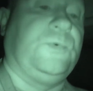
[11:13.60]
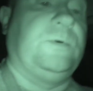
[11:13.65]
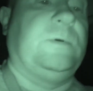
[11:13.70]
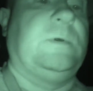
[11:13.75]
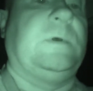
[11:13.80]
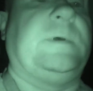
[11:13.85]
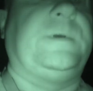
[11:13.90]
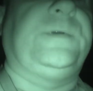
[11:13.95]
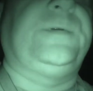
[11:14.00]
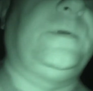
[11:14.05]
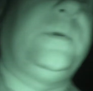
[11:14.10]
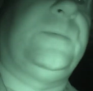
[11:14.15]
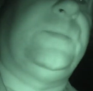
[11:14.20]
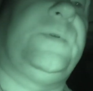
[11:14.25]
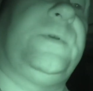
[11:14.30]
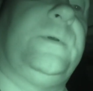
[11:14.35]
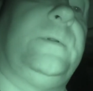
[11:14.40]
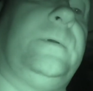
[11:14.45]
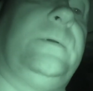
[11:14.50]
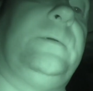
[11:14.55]
That's
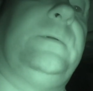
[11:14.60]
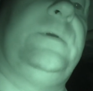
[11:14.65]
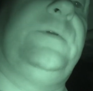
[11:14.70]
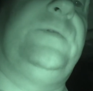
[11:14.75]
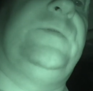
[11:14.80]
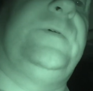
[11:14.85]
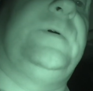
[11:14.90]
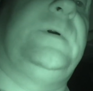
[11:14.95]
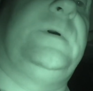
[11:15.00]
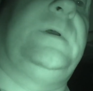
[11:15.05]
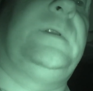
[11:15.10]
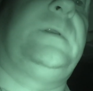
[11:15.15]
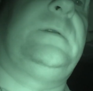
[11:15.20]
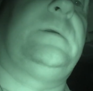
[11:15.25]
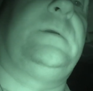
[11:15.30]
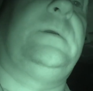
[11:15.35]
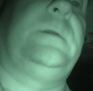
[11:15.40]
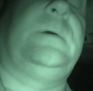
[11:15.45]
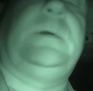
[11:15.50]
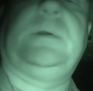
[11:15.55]
absolutely fine.
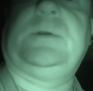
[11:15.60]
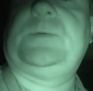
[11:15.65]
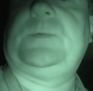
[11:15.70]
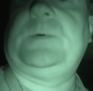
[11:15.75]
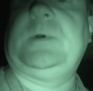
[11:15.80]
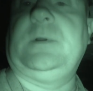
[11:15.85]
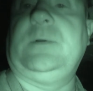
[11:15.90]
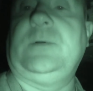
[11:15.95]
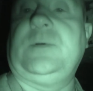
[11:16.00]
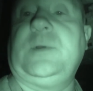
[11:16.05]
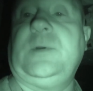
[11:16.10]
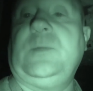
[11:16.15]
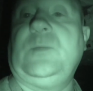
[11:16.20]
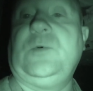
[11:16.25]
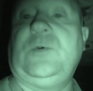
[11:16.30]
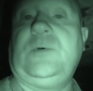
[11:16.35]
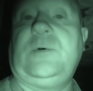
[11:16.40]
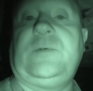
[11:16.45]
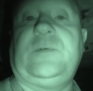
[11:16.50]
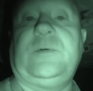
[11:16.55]
You'd expect nothing
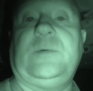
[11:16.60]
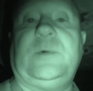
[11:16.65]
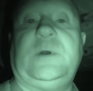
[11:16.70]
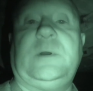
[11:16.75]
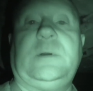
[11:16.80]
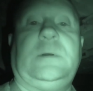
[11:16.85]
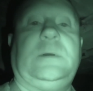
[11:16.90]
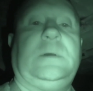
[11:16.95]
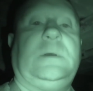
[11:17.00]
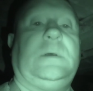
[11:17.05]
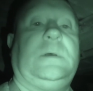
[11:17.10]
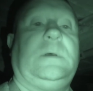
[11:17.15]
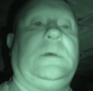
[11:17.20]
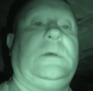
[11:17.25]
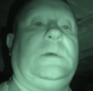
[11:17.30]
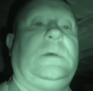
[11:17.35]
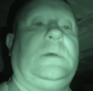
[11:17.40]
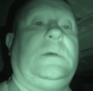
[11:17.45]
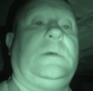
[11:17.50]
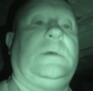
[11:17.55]
more from a
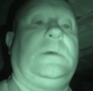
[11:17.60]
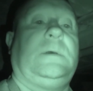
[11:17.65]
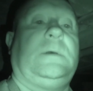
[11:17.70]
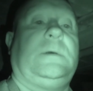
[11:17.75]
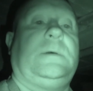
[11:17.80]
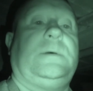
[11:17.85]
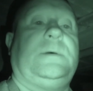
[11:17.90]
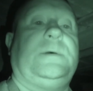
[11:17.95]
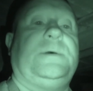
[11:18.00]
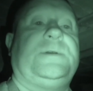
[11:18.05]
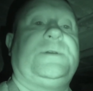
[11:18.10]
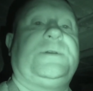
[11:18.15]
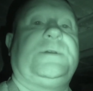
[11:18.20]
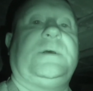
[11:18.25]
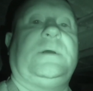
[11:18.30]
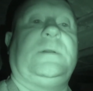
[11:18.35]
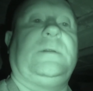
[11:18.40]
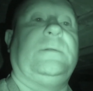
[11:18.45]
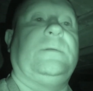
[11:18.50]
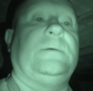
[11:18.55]

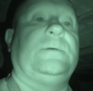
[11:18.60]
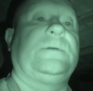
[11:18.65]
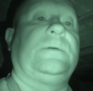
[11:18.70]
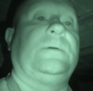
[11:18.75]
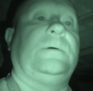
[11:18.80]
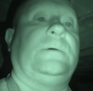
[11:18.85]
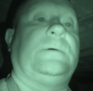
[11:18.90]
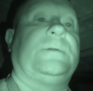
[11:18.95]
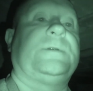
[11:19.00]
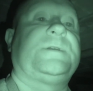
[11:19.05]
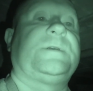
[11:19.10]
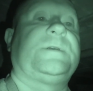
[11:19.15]
cellar that's got